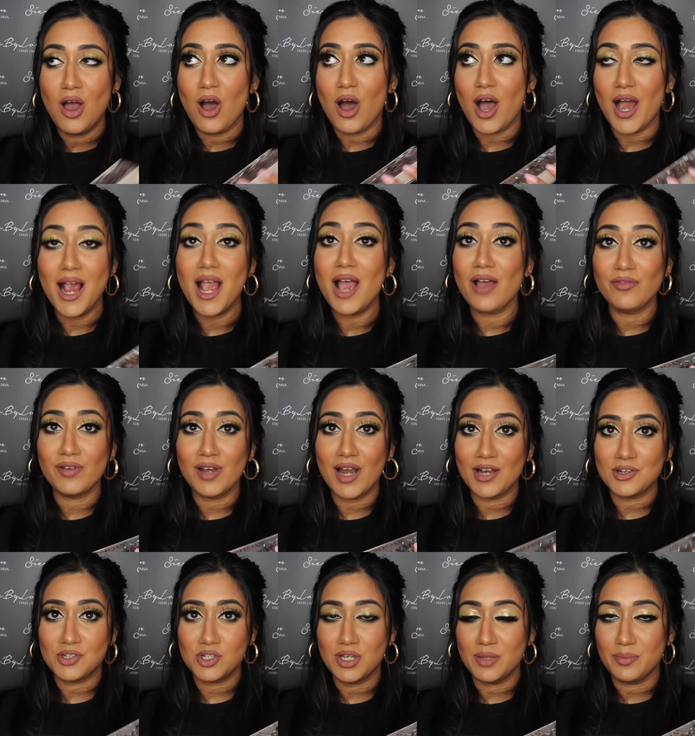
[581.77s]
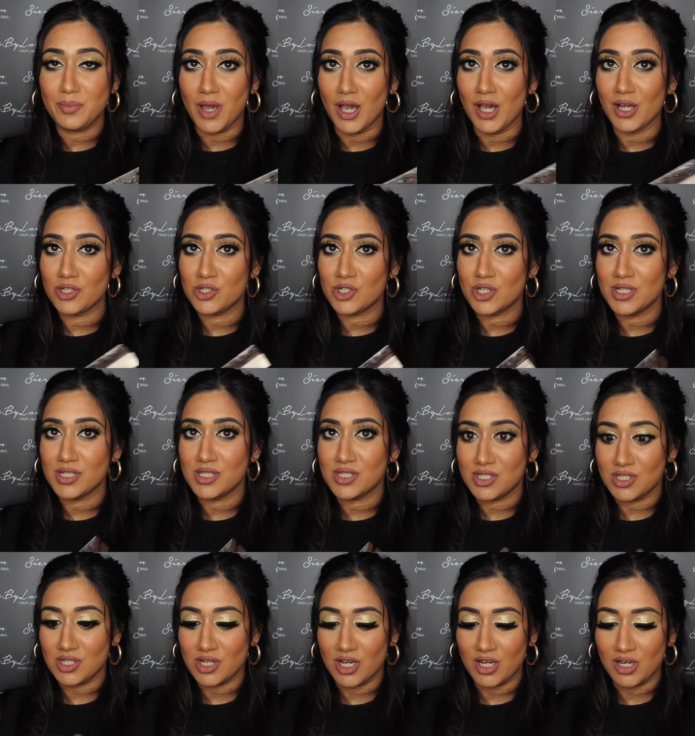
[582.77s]
I haven't actually
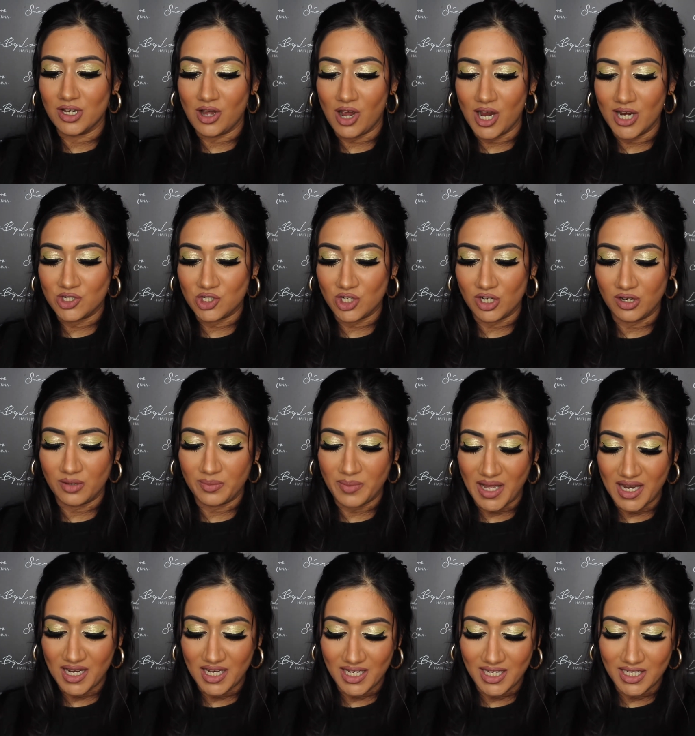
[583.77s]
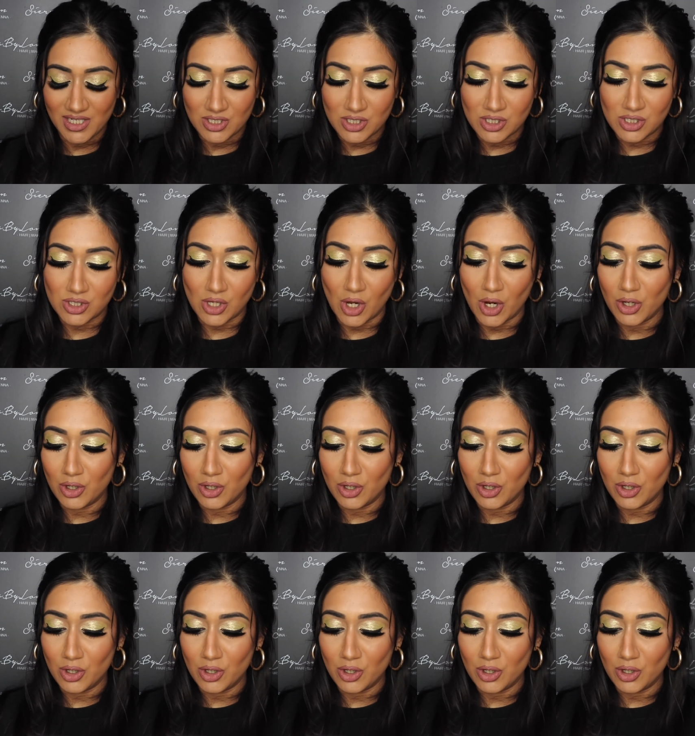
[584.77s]
purchased an eyeshadow palette in so